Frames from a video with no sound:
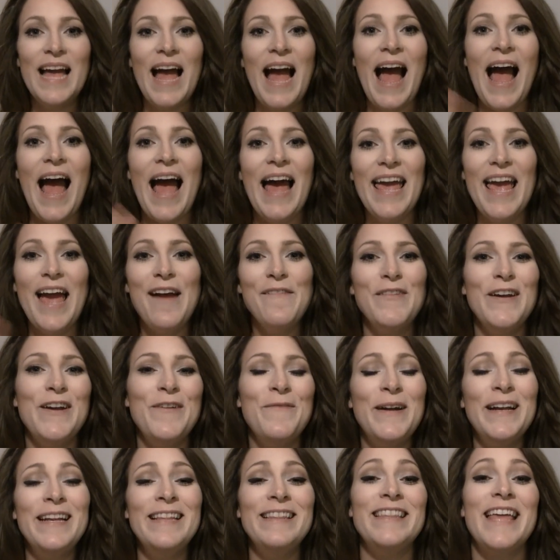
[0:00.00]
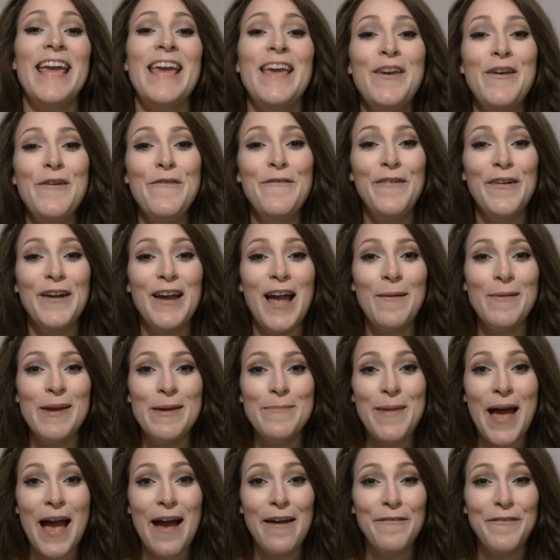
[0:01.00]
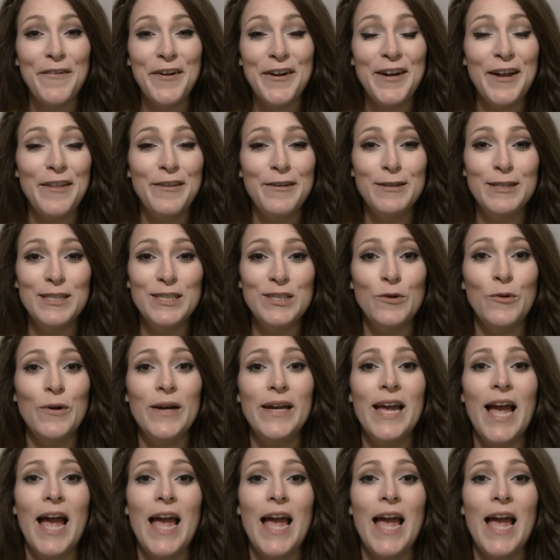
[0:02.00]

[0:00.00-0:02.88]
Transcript: Hi everyone, thank you for coming back for another story.